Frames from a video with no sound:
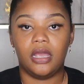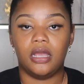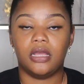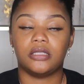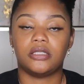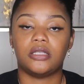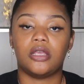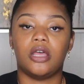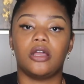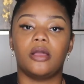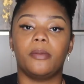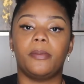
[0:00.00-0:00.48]
I
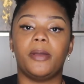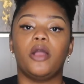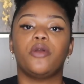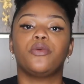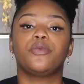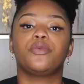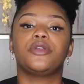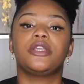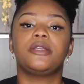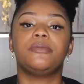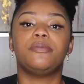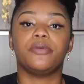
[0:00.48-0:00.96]
talk
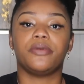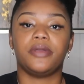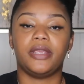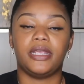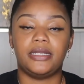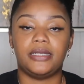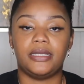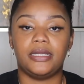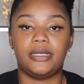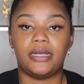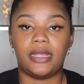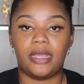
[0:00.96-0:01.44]
about
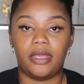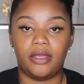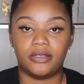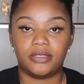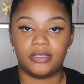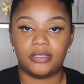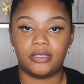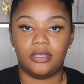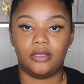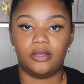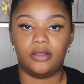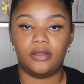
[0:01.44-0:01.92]
rebranding
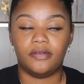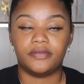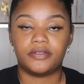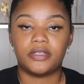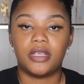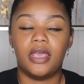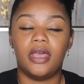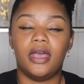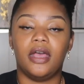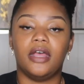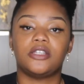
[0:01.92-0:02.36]
ourselves.